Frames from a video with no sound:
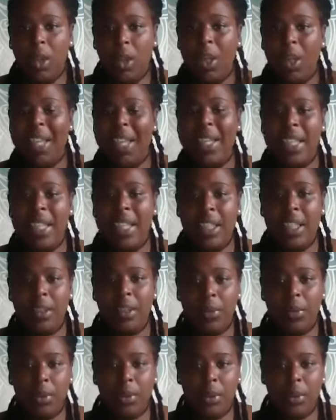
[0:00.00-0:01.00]
healing
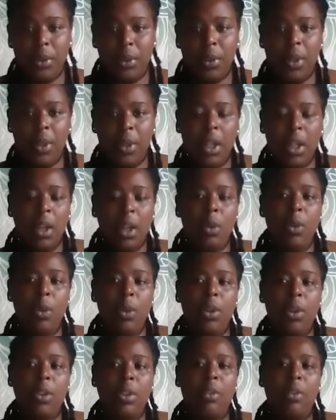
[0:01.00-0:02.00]
through, what
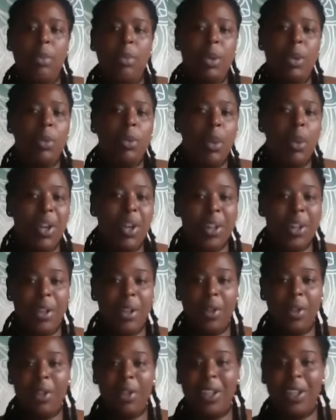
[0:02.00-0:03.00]
you've been working
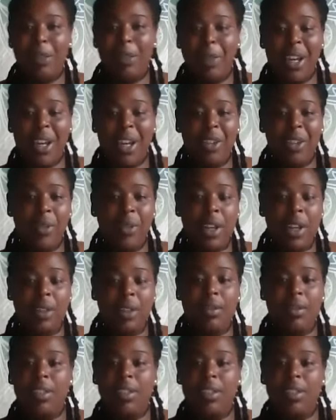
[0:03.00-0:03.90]
on in the background,